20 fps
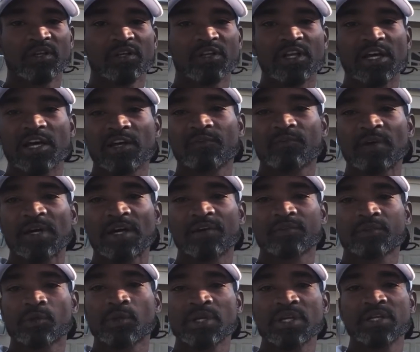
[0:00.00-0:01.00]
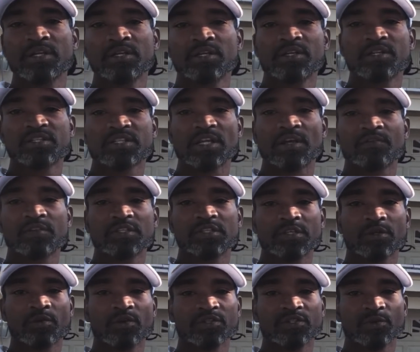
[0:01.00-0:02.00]

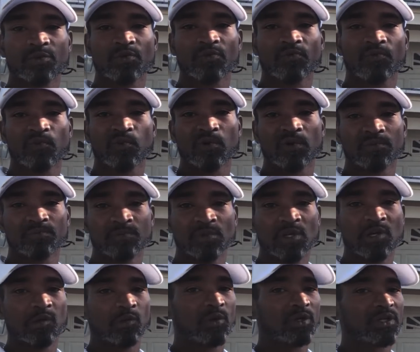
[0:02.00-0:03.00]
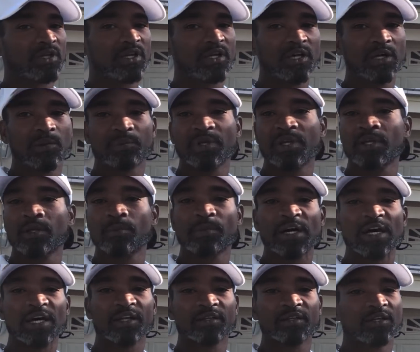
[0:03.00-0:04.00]
407-953-7004. Willing to help
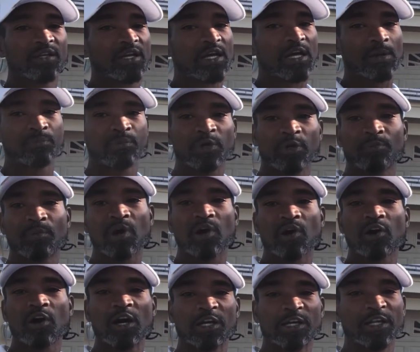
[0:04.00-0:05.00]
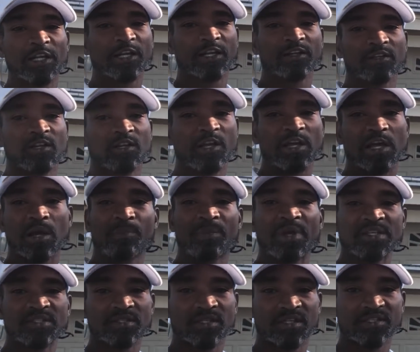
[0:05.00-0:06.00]
anybody. I put my heart in it. I
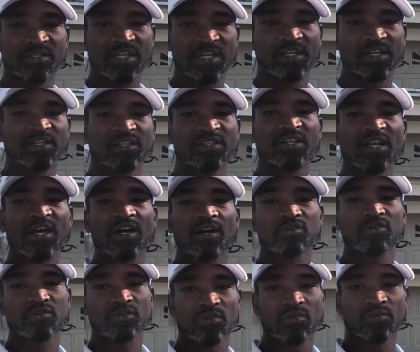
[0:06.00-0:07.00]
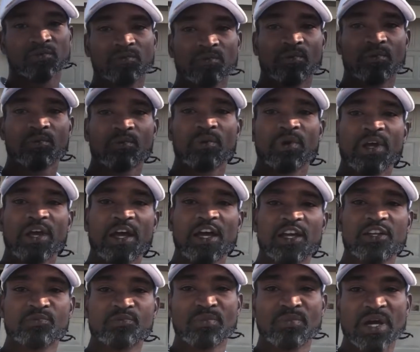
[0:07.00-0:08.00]
basically take this house
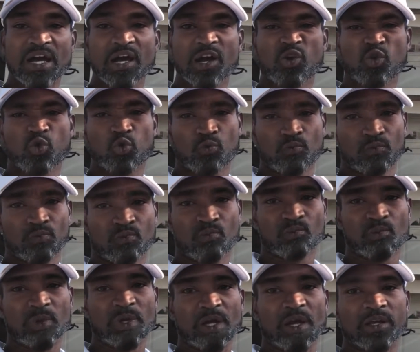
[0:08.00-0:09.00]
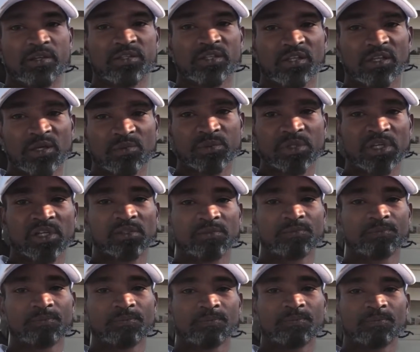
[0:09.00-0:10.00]
as my home until I'm done.
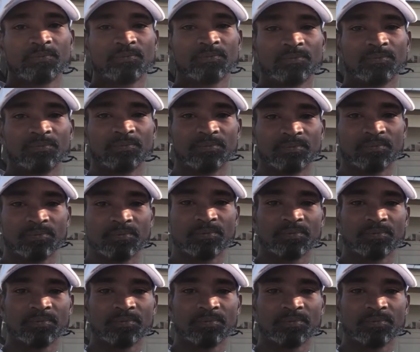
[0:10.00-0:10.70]
Well, you